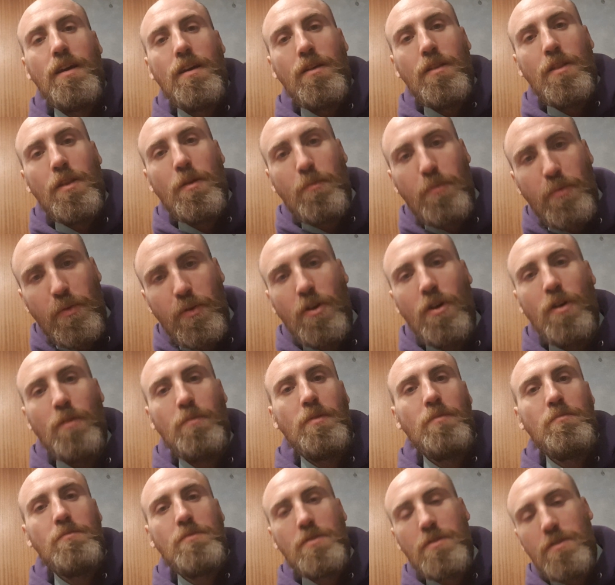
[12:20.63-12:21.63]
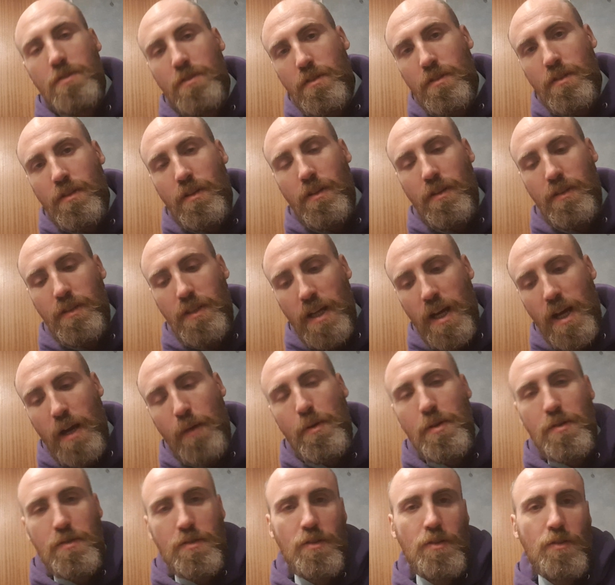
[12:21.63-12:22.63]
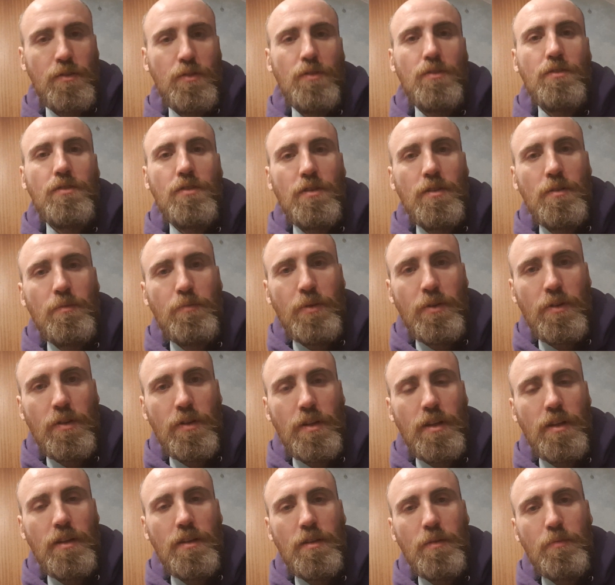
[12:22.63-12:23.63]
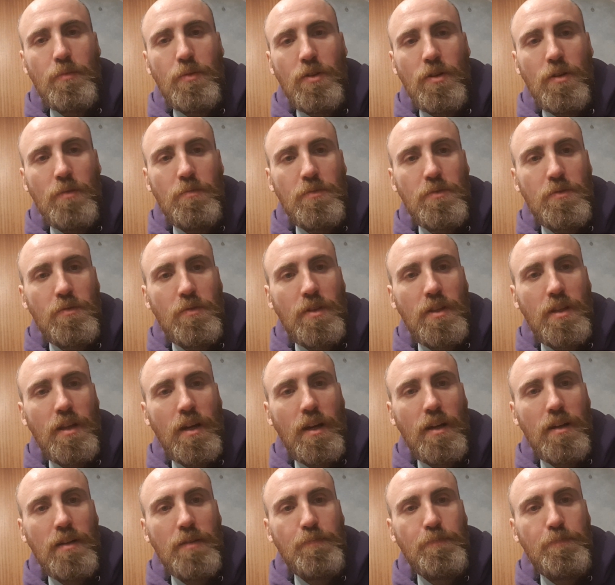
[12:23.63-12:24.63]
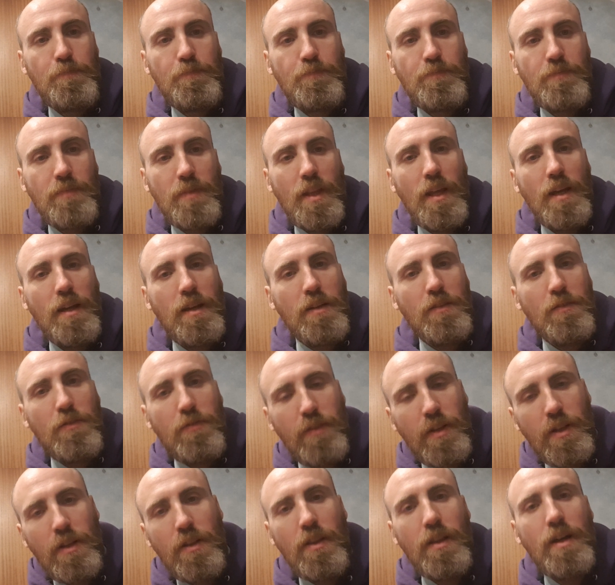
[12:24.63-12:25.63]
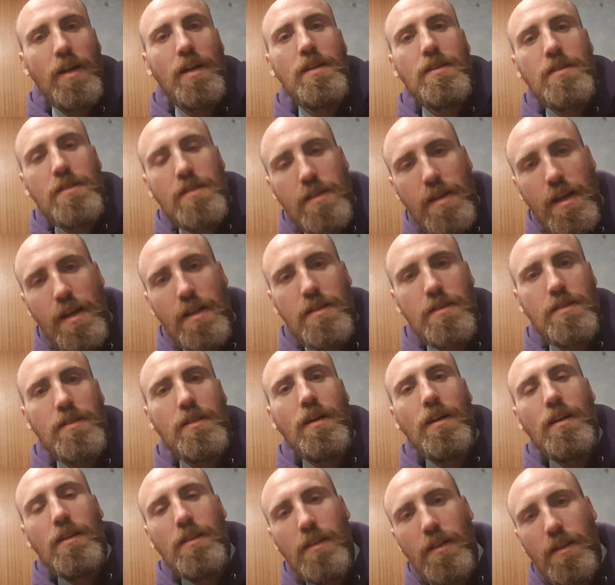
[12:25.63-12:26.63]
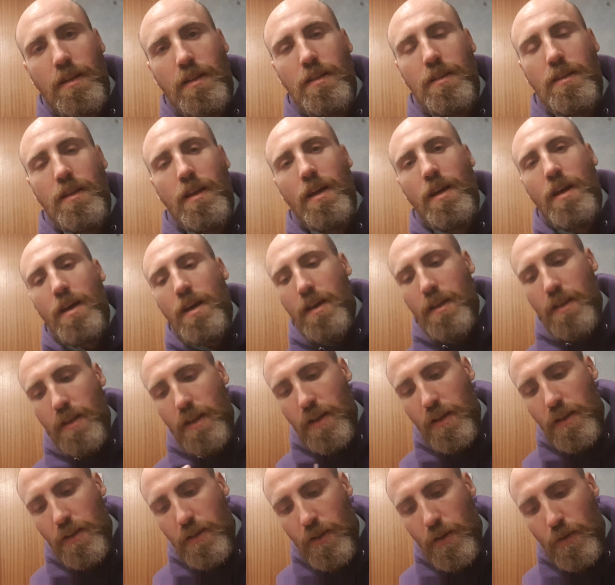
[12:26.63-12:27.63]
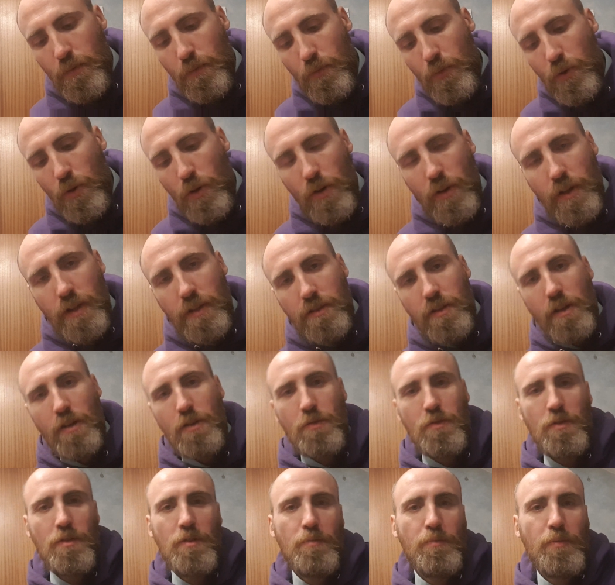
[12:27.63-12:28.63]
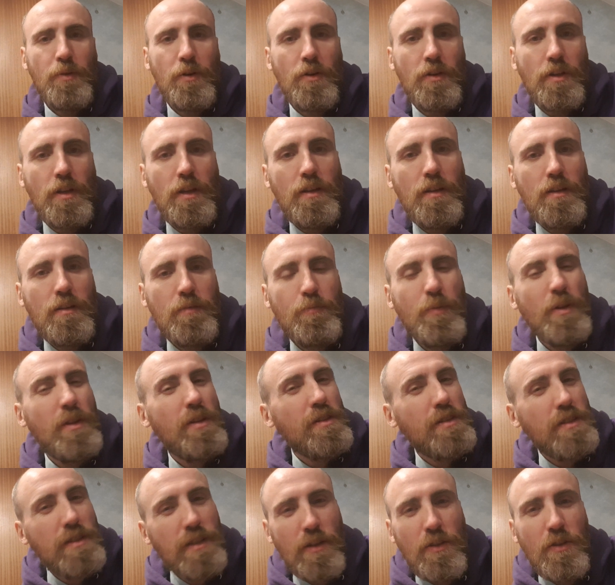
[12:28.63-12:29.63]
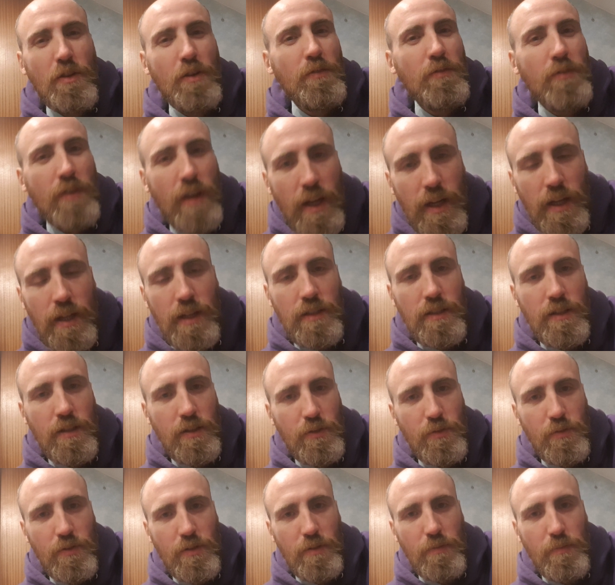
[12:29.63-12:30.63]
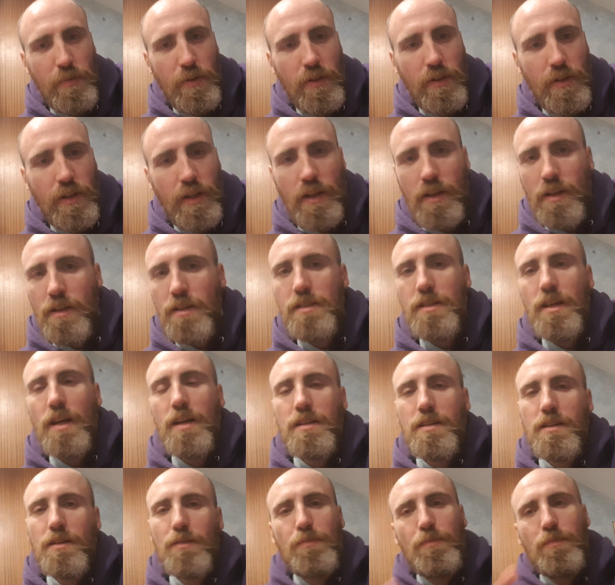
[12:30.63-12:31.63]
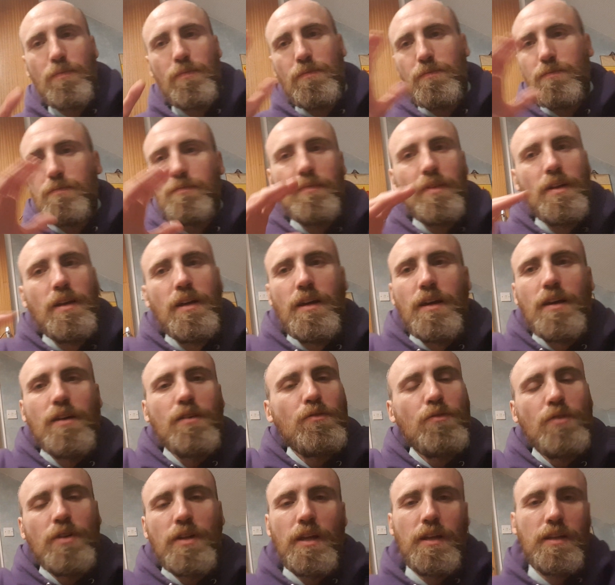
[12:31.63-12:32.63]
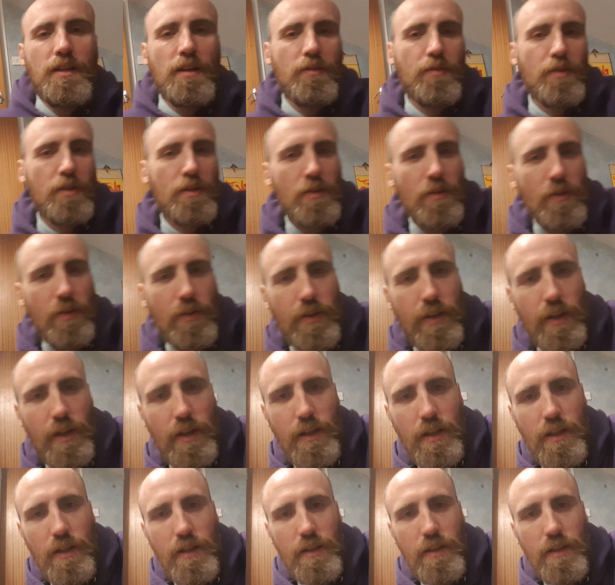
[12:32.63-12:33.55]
the problems, the damage they're doing to their body and the problems with that. They can feel that and sense that, and they're more in touch with their body, but they're still not very in touch with their body because that's a really difficult thing.